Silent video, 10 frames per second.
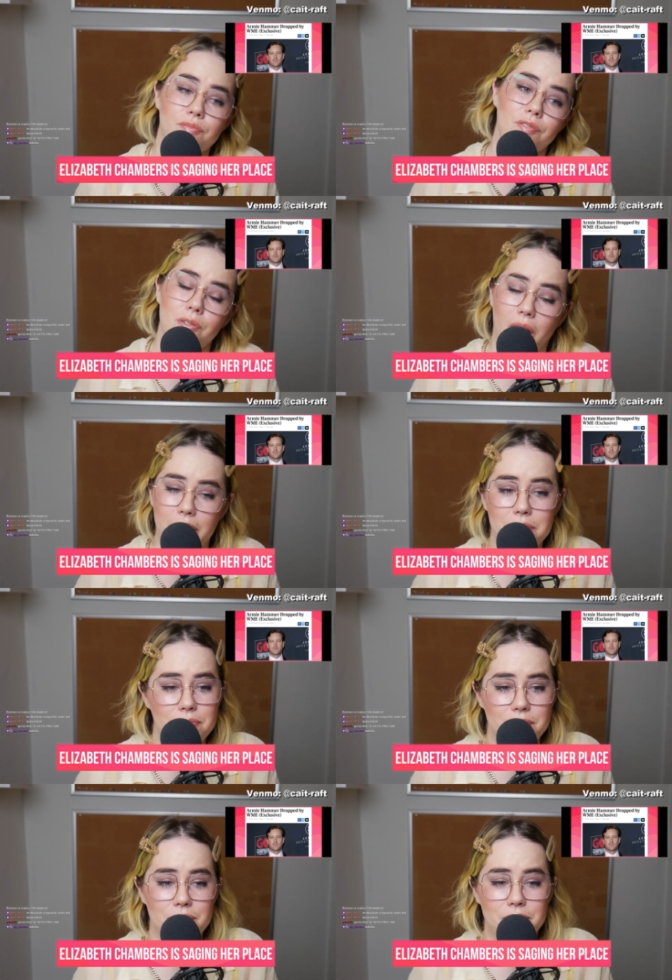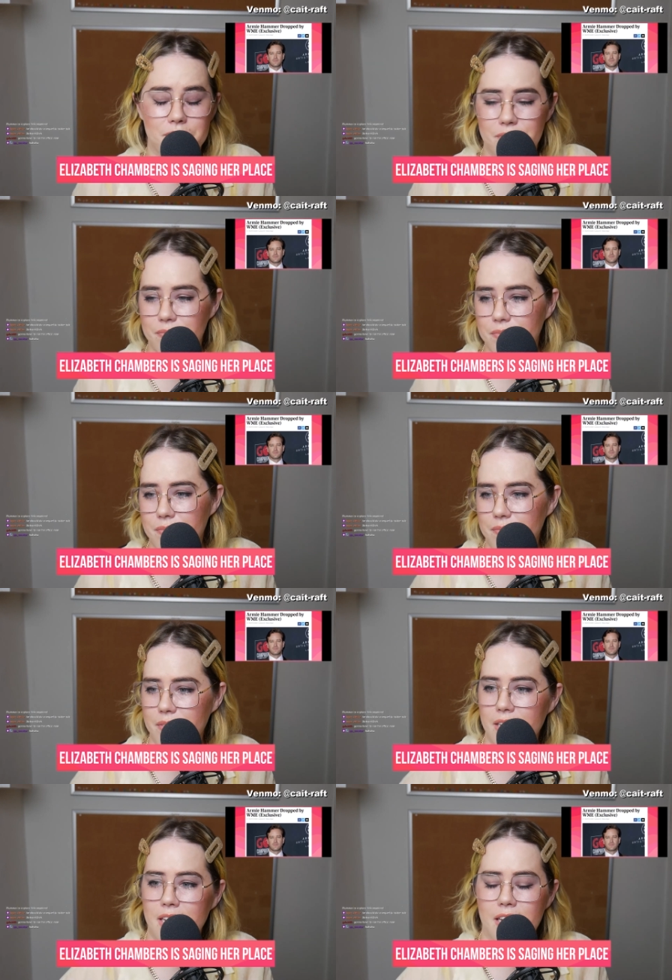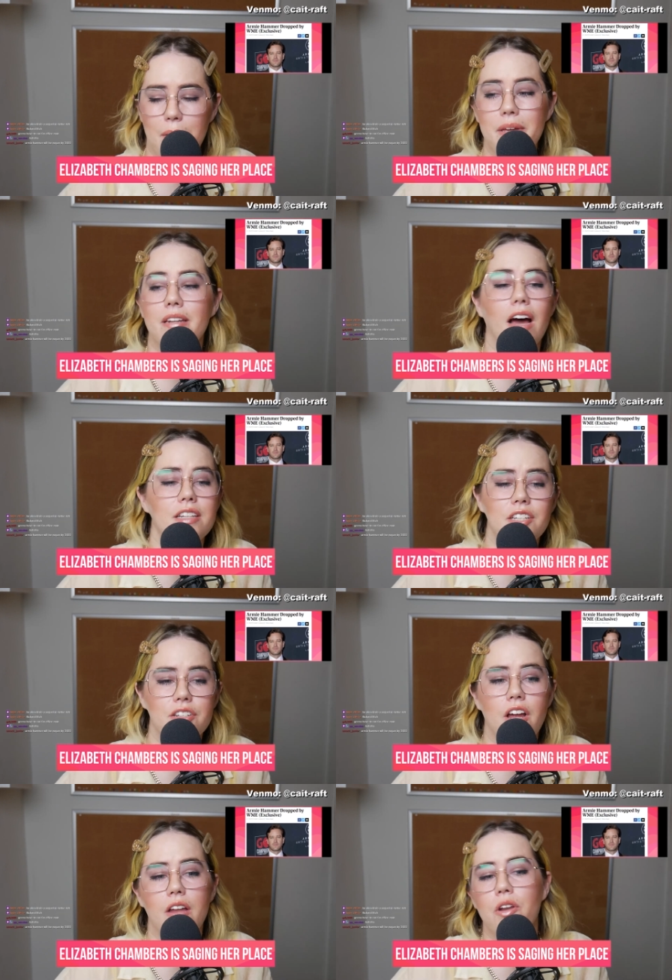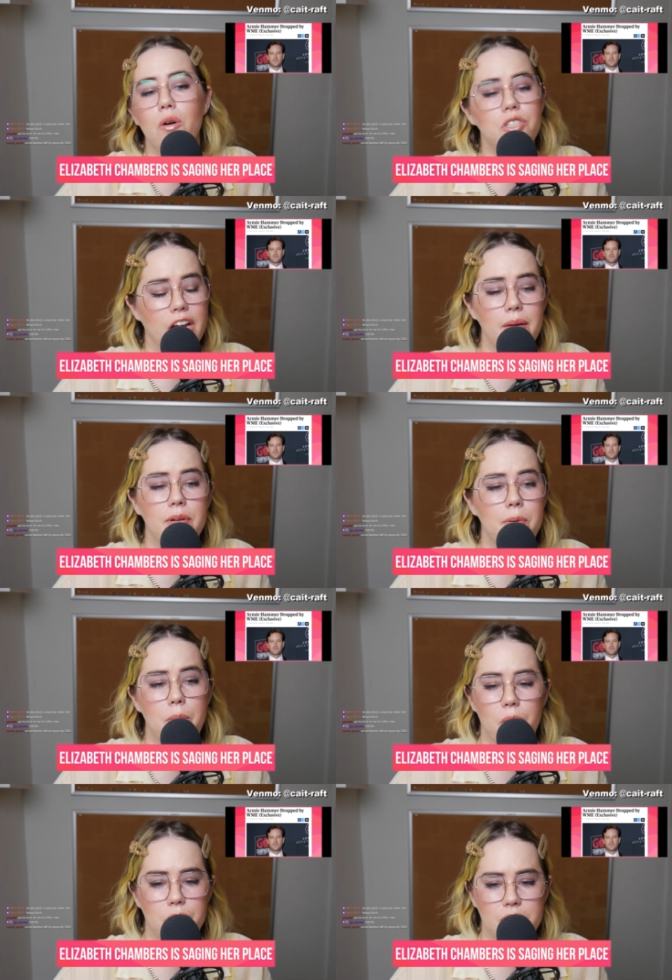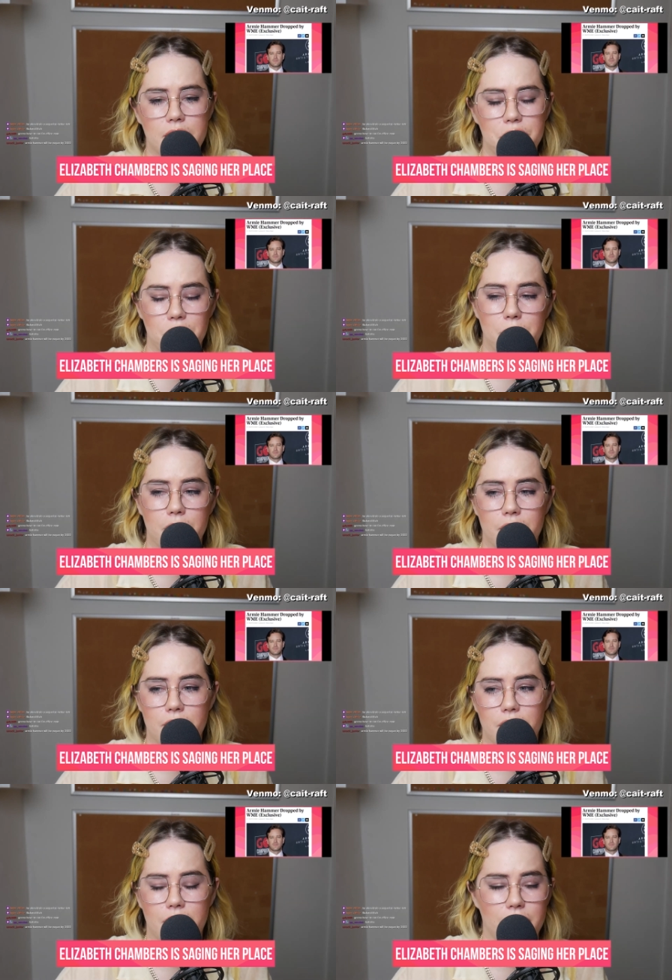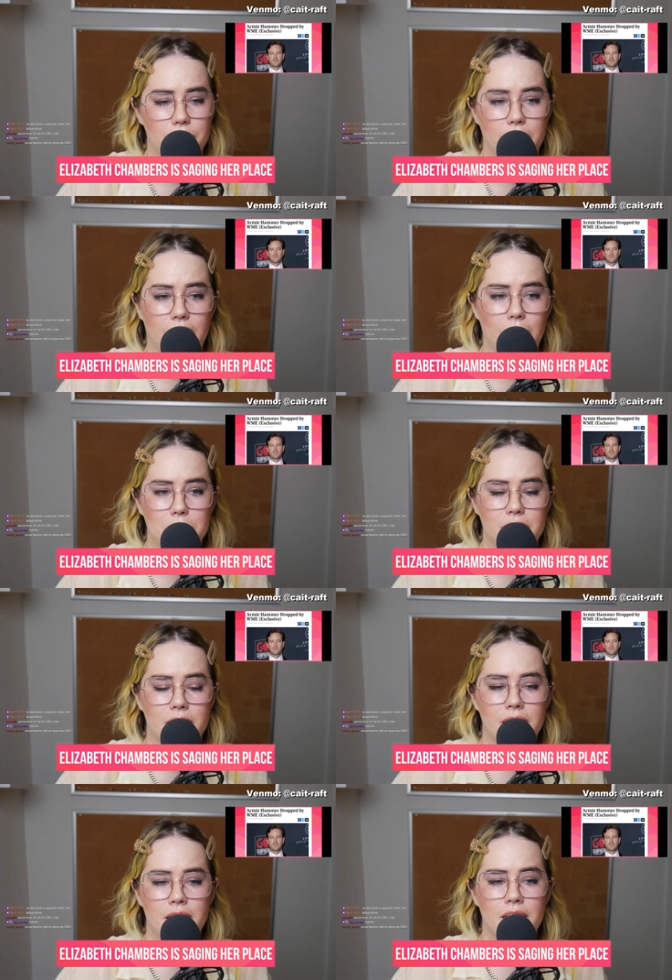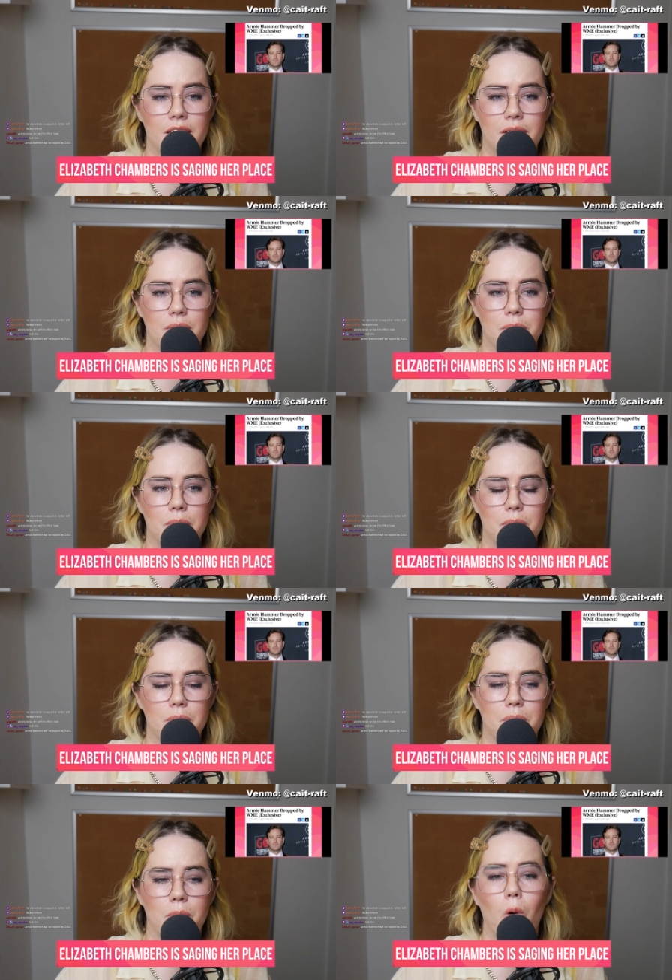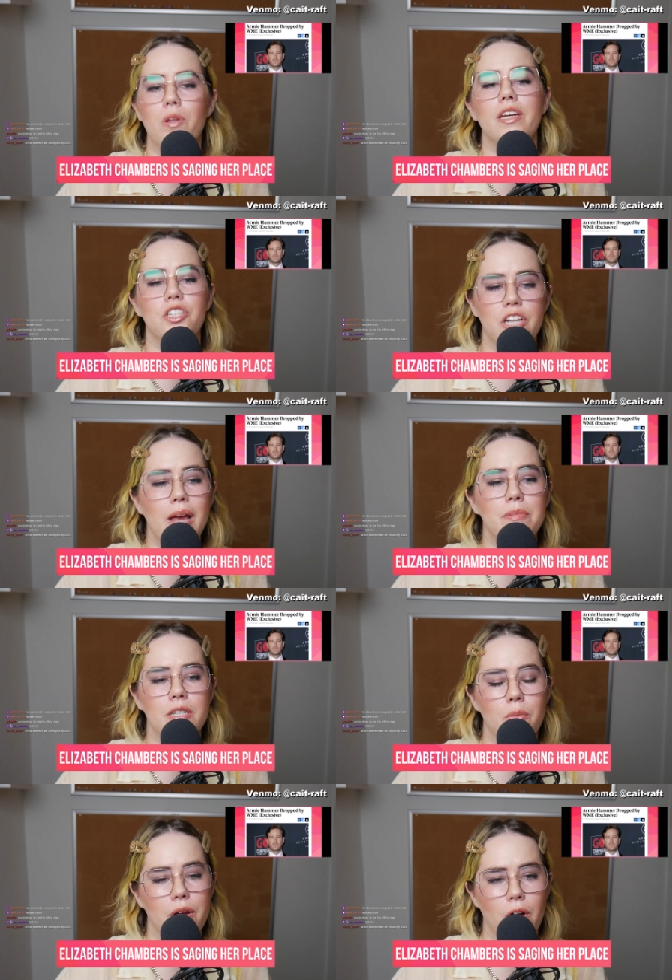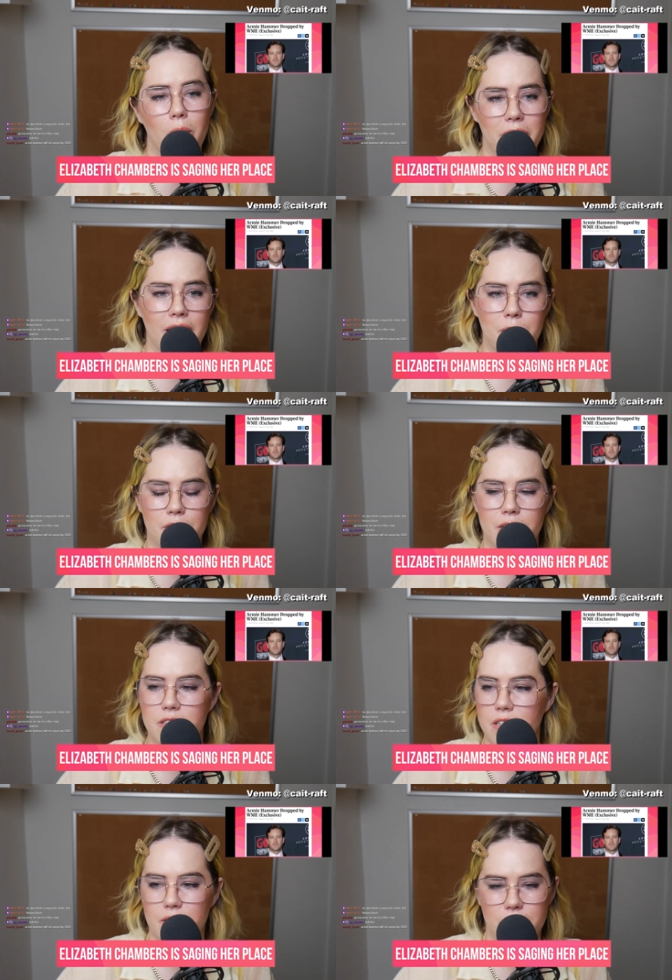Right? I mean, not to not no shame to people who seek treatment in rehabs. Yeah. Only shame to when Army Hammer does it.